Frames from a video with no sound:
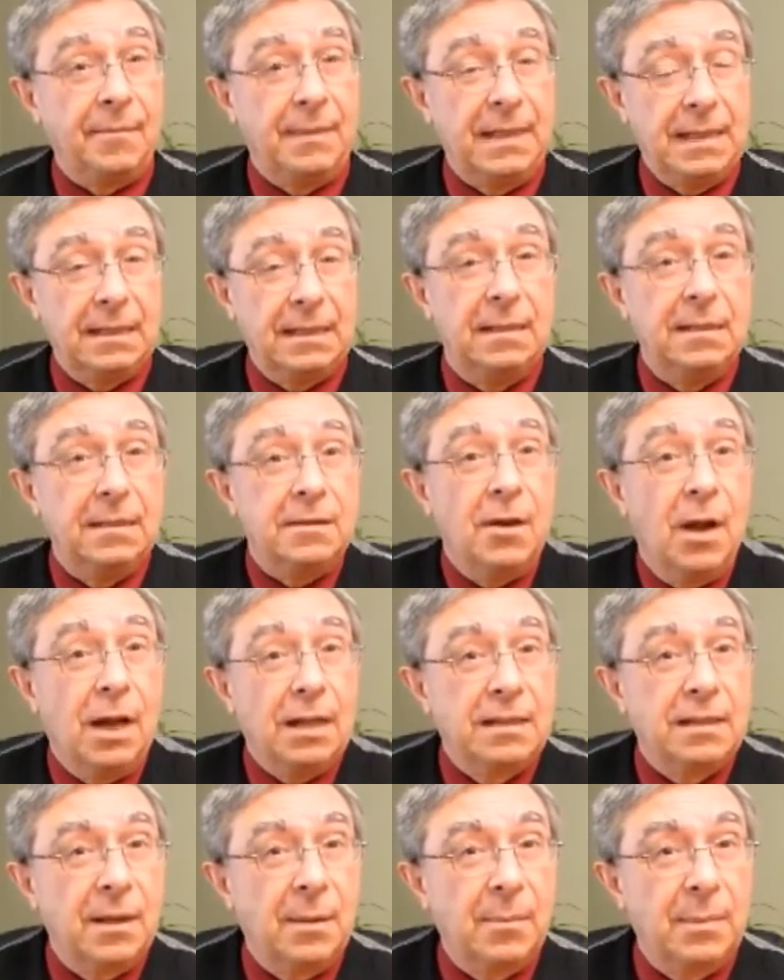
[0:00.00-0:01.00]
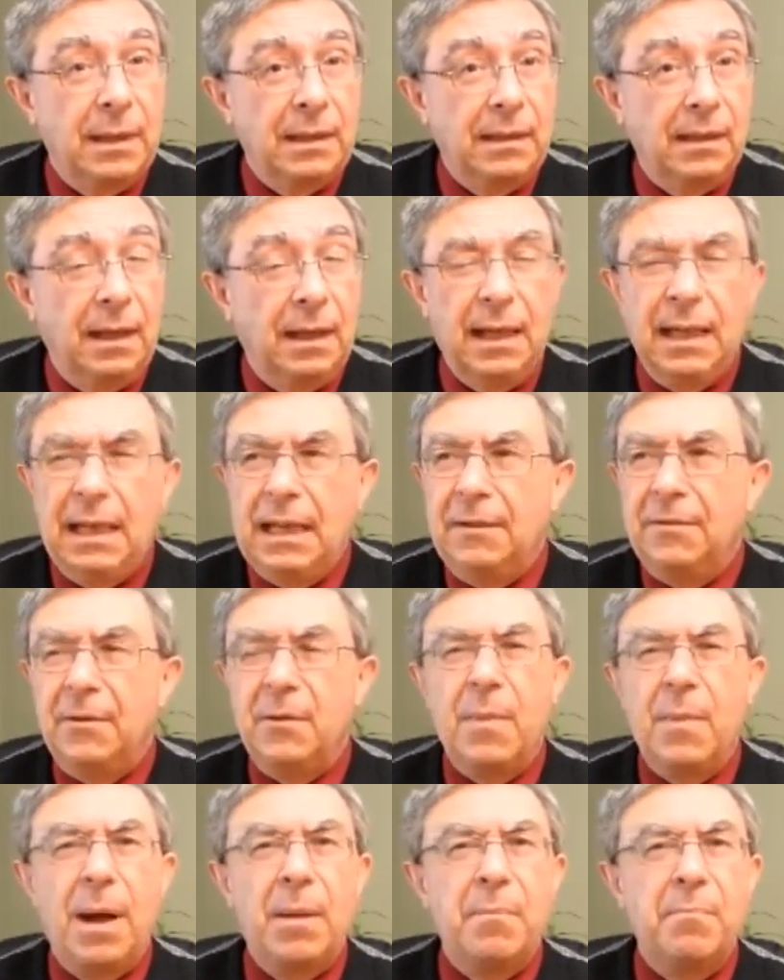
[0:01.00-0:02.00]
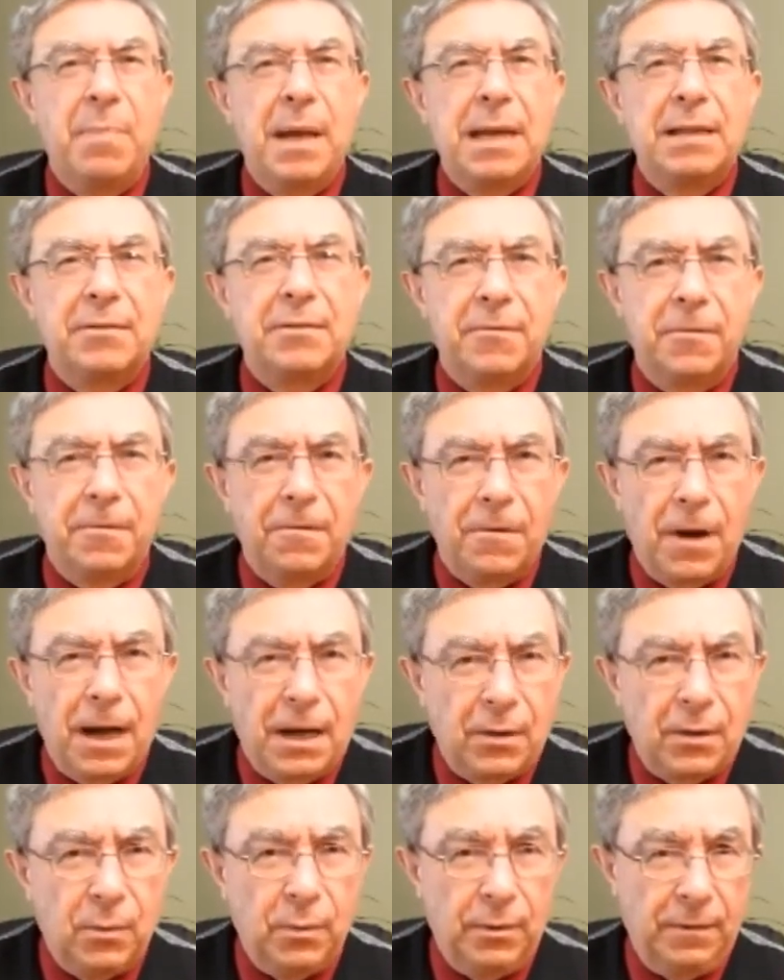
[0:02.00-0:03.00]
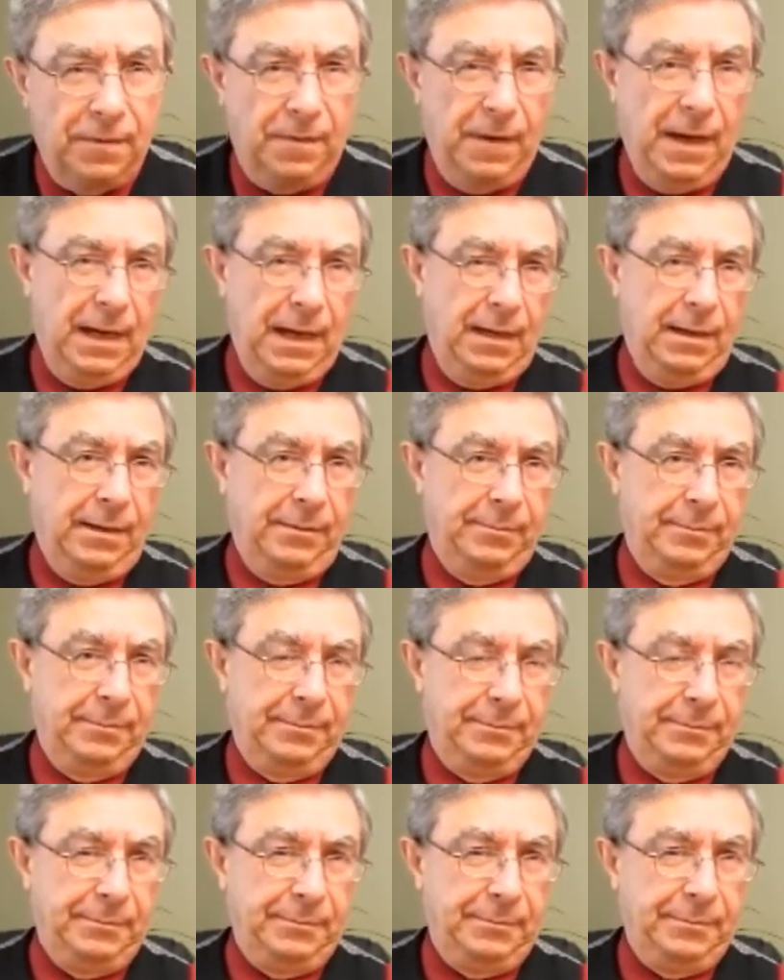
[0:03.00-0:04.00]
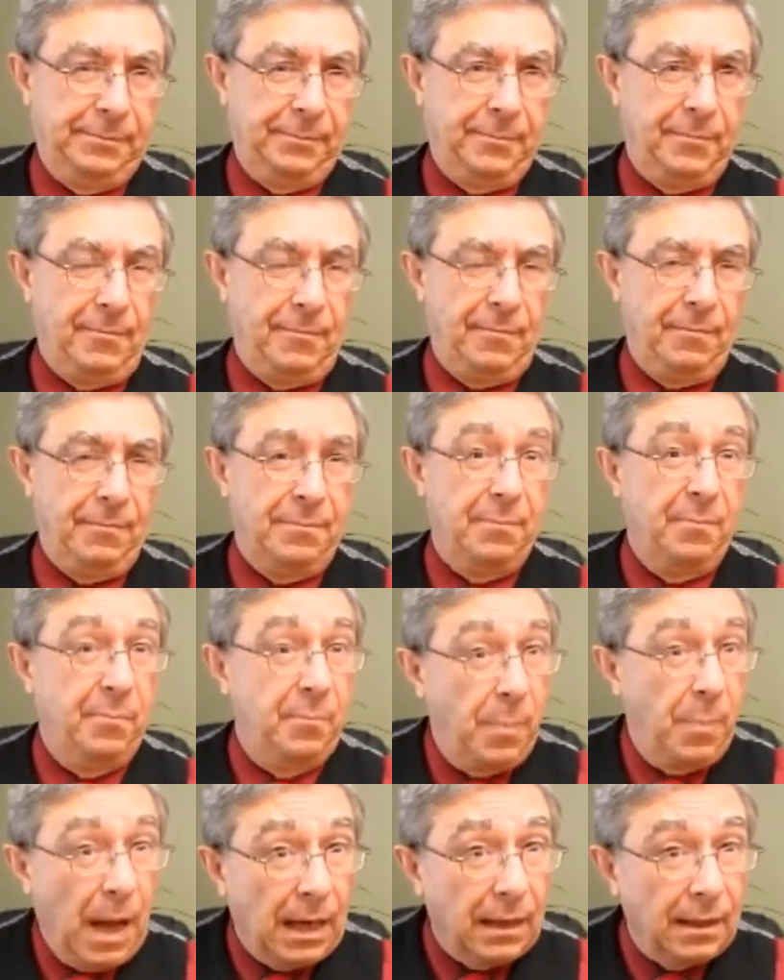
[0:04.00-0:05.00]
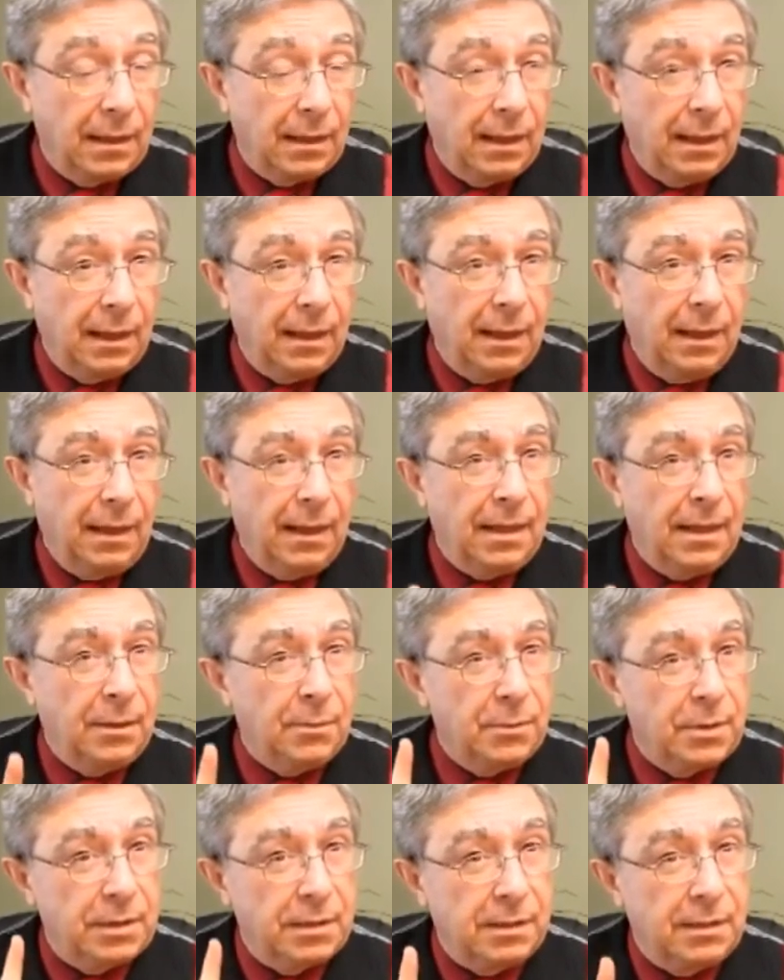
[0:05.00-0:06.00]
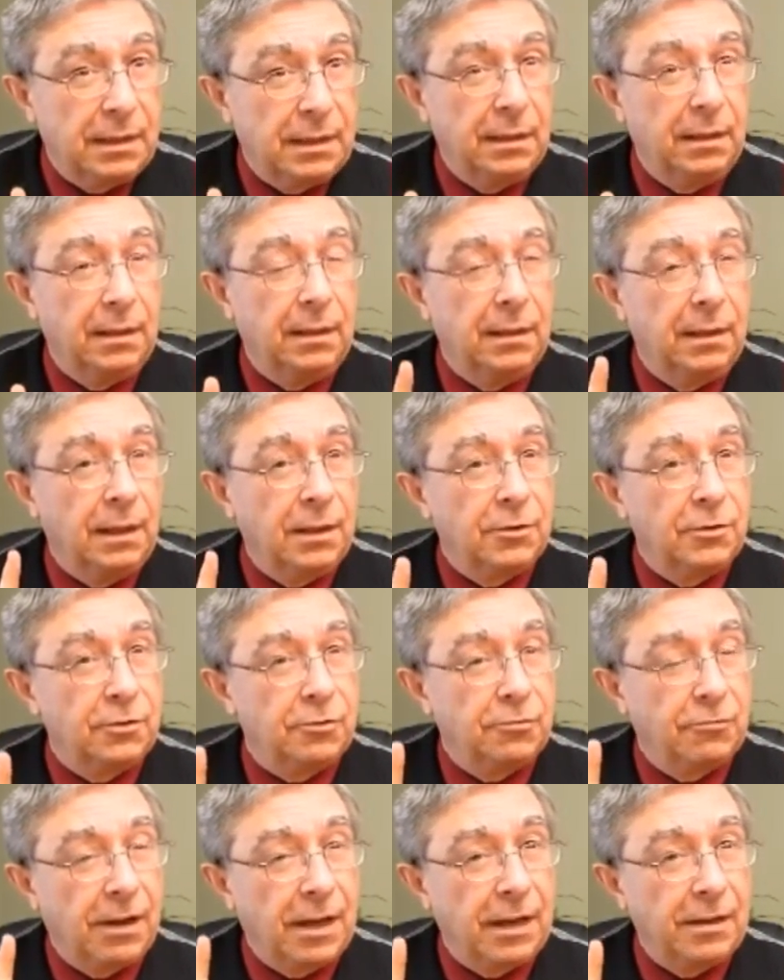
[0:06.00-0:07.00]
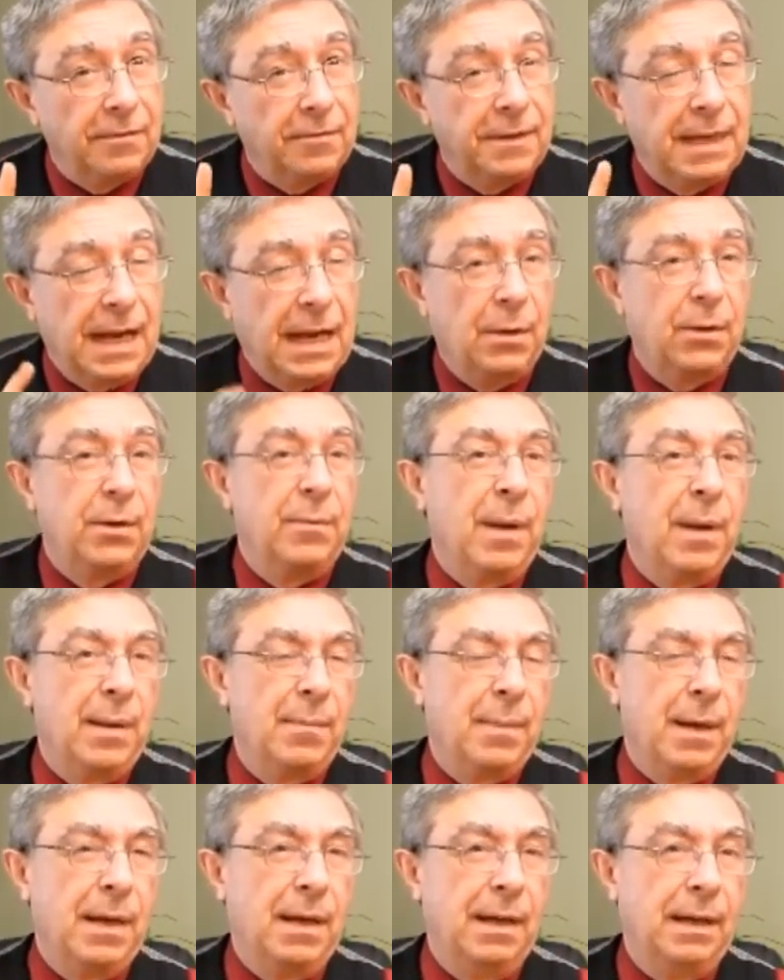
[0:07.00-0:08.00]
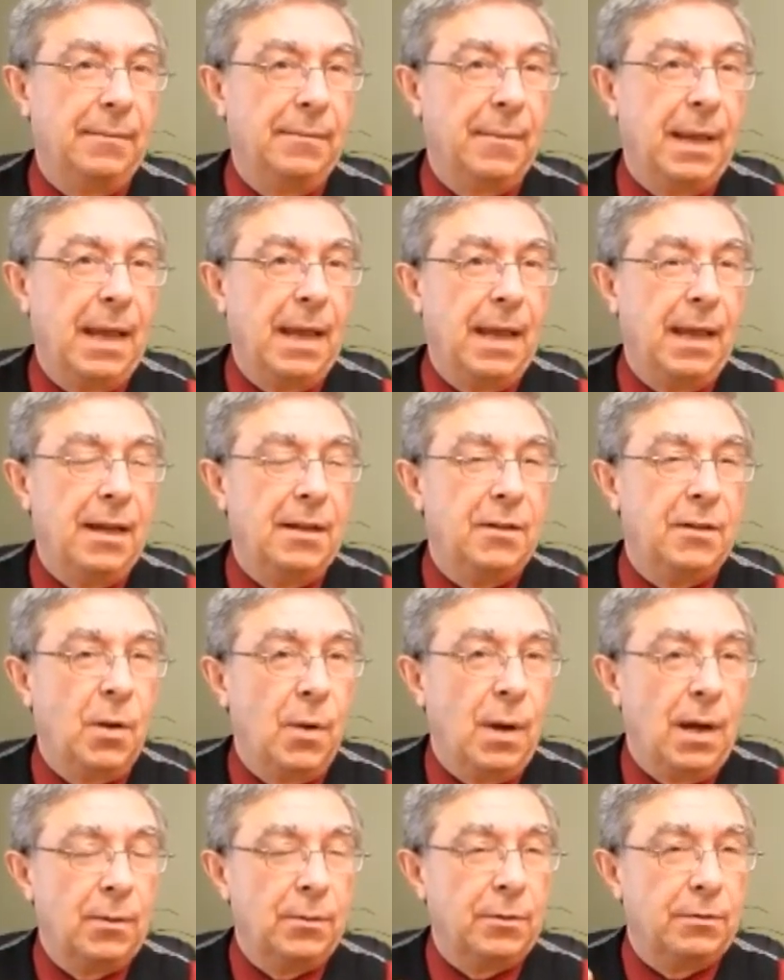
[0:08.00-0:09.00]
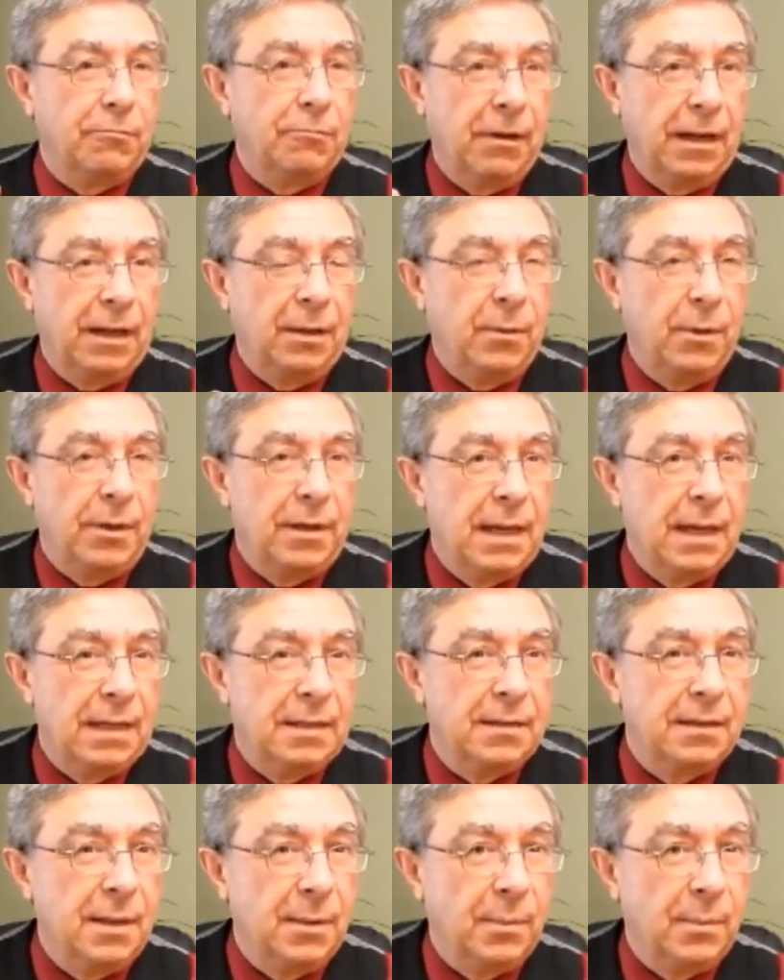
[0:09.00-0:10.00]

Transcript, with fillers: this is not something that even my best friend would fake. But there was still a shred of doubt in my mind. So I was ready with test